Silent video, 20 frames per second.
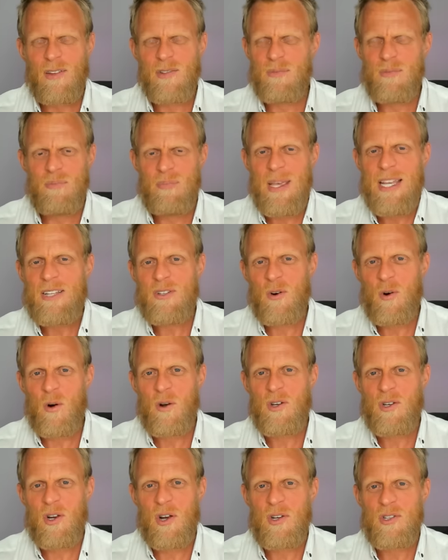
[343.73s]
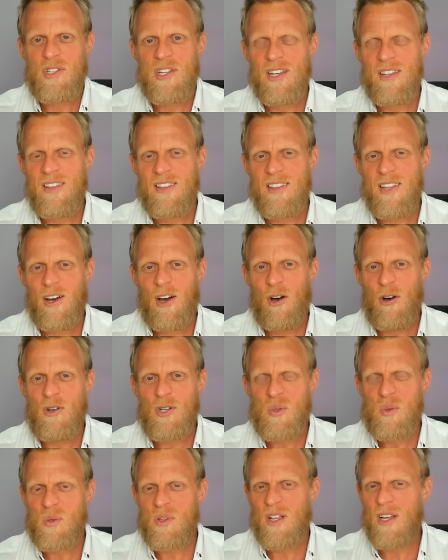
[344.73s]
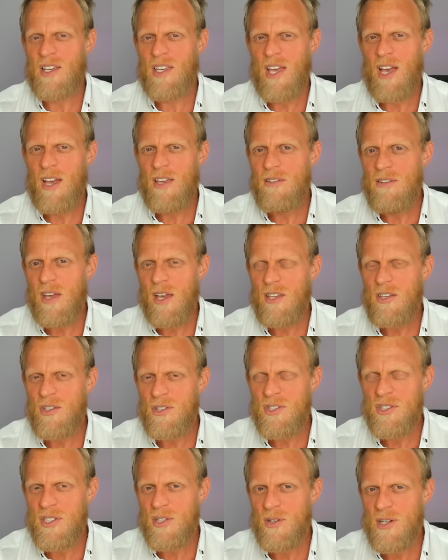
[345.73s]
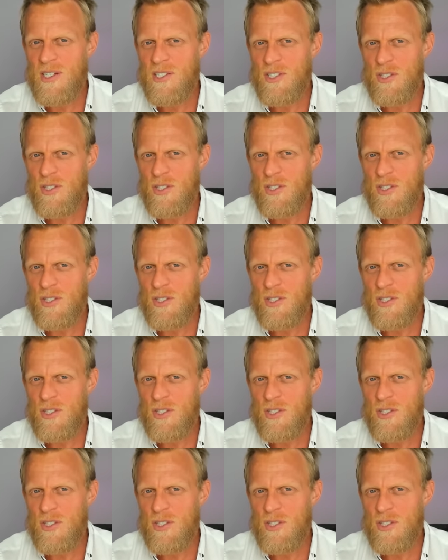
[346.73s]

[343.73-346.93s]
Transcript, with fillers: big talk shows, and the hosts were like, are, you, are you serious?